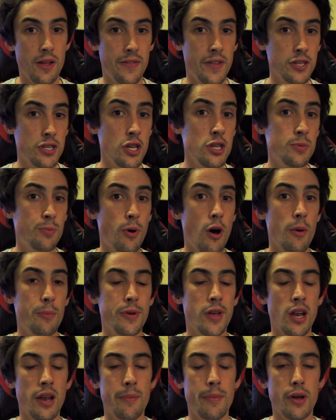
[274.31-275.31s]
This is
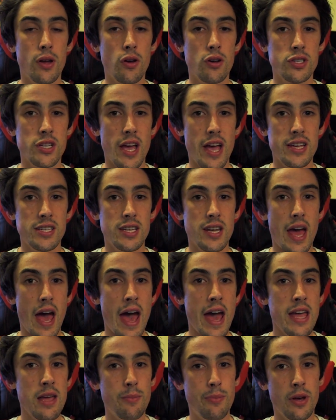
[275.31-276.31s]
popular because it has an
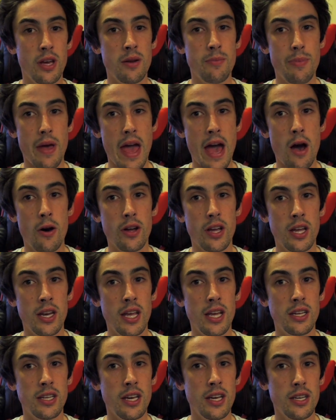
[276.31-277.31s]
8-pin power
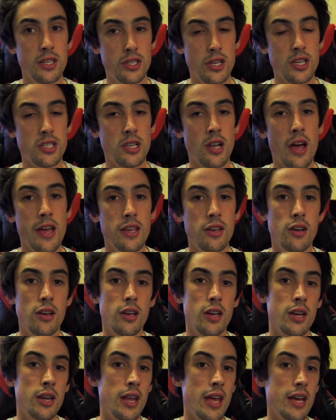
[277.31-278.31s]
connector, just like you
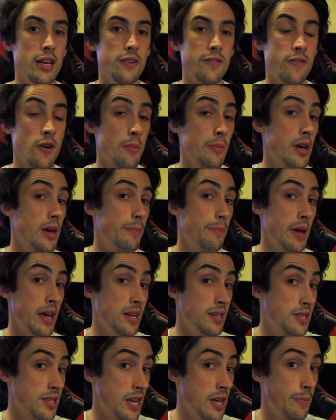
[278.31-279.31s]
connect from a
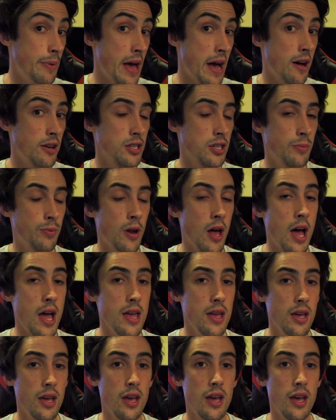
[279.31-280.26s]
PC power supply.